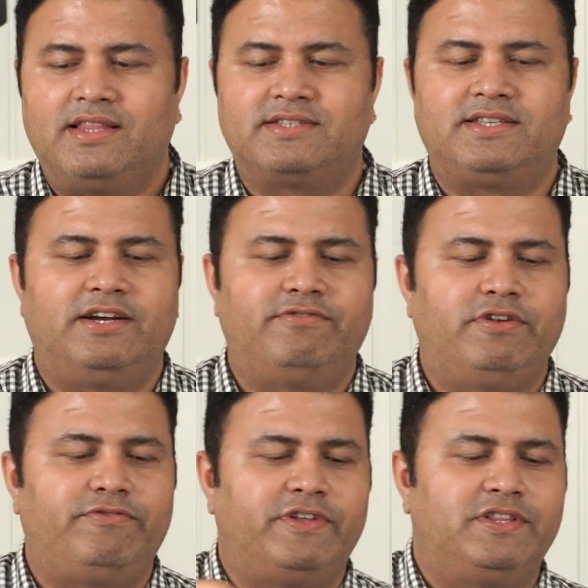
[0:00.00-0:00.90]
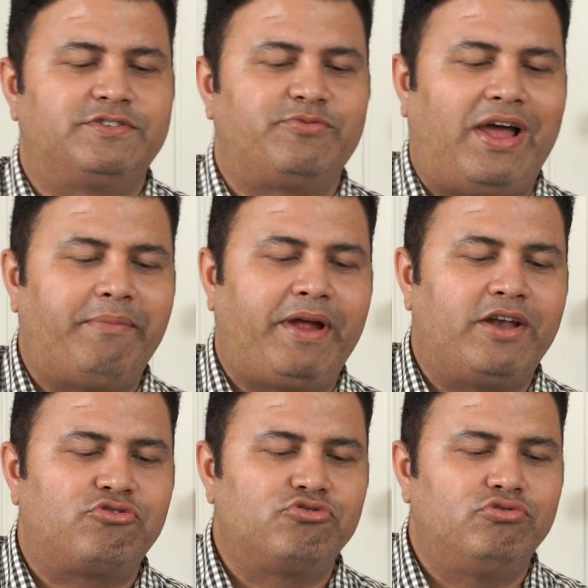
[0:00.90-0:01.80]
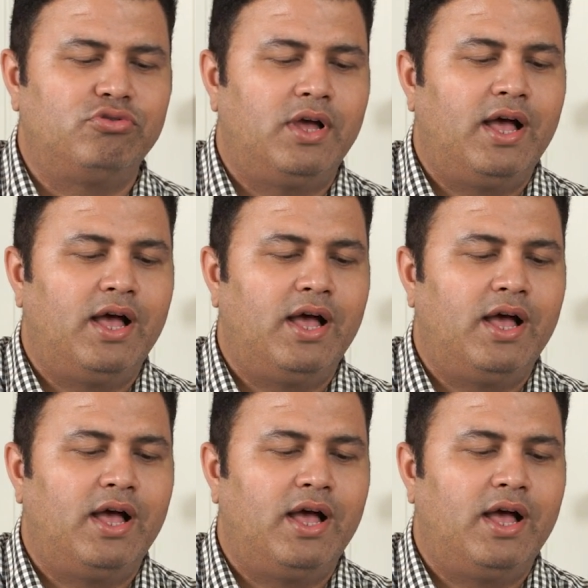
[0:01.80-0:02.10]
This lid will fit this fry pan too.